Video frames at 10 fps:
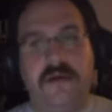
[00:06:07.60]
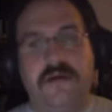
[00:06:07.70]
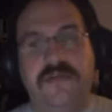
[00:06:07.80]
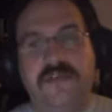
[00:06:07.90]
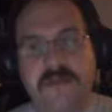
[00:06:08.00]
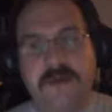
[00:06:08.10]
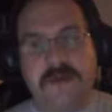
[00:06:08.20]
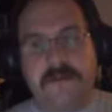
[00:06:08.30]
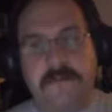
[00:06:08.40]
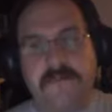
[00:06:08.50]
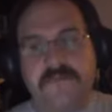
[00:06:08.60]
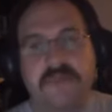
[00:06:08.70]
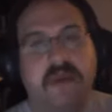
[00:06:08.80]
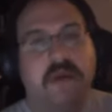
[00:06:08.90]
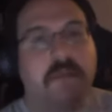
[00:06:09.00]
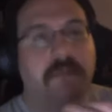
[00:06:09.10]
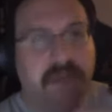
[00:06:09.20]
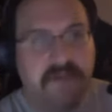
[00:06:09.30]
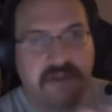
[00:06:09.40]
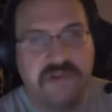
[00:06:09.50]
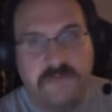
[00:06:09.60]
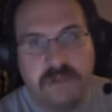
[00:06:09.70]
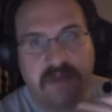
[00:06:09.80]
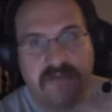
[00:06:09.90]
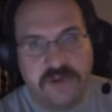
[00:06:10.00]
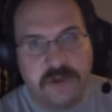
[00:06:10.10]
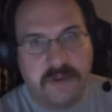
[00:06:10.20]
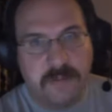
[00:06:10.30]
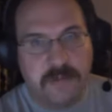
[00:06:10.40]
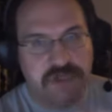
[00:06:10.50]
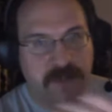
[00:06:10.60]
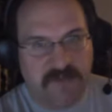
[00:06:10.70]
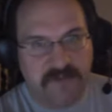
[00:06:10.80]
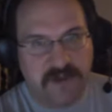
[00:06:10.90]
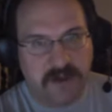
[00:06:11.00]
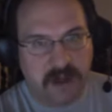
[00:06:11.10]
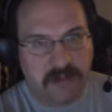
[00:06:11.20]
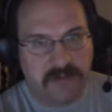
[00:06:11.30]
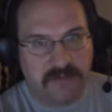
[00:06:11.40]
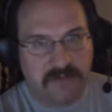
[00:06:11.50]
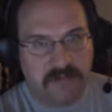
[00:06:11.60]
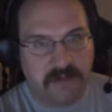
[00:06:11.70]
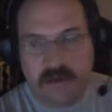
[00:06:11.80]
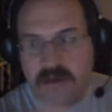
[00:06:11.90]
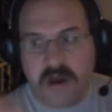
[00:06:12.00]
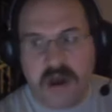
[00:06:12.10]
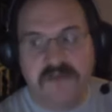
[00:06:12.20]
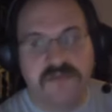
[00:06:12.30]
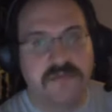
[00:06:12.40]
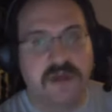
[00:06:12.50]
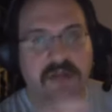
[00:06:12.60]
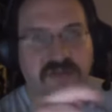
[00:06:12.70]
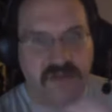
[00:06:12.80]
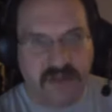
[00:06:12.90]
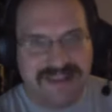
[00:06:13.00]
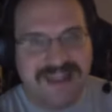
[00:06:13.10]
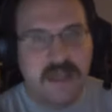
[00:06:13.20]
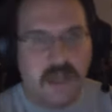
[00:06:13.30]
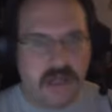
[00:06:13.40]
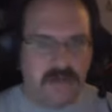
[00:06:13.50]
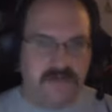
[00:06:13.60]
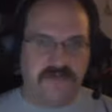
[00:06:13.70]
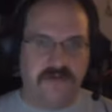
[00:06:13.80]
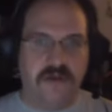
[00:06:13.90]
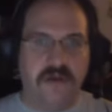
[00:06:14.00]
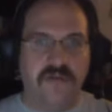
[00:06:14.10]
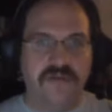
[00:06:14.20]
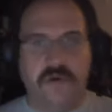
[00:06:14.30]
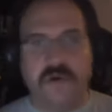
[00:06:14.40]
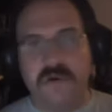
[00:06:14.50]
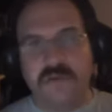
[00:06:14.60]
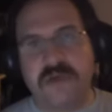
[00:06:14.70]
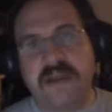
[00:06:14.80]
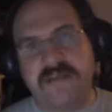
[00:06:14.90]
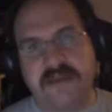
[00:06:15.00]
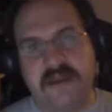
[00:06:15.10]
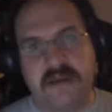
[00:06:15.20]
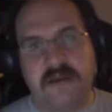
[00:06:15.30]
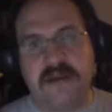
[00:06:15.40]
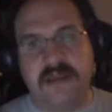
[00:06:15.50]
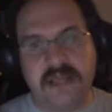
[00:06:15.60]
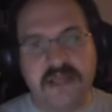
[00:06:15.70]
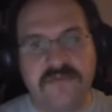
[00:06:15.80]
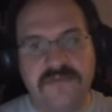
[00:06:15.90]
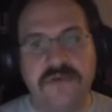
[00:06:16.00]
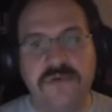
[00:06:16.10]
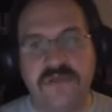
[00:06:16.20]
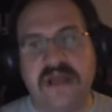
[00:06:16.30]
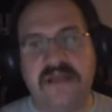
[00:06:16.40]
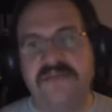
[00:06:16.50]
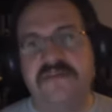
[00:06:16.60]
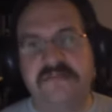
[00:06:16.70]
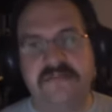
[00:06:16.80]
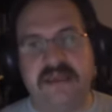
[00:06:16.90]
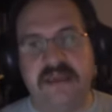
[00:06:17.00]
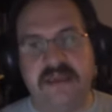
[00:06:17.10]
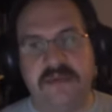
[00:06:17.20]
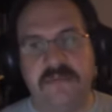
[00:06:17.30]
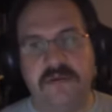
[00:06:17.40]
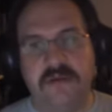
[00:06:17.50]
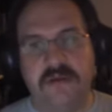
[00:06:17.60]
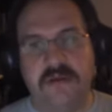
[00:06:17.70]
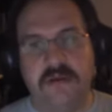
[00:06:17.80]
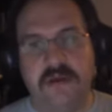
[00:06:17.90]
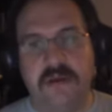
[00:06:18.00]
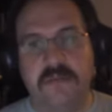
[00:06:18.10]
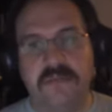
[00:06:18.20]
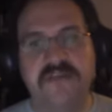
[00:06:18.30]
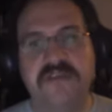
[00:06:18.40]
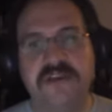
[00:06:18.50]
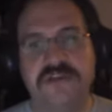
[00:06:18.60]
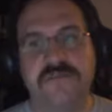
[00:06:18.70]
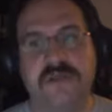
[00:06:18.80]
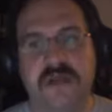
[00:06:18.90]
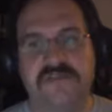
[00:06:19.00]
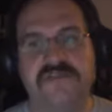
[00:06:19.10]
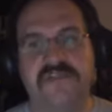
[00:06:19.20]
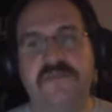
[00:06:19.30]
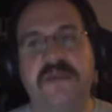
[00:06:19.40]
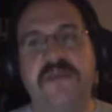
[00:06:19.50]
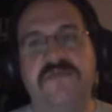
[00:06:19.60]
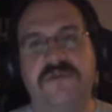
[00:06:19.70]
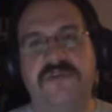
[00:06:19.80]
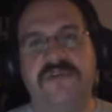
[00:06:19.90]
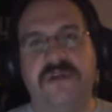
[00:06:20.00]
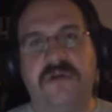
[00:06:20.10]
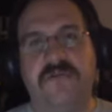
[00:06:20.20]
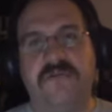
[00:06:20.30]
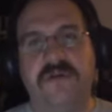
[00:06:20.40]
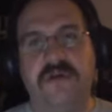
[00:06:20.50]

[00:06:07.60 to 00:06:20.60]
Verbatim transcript: Think about it. PlayStation Plus, year membership, fifty dollars. Awesomenauts, ten dollars. So, right there, if you like this game, PlayStation Plus just paid for itself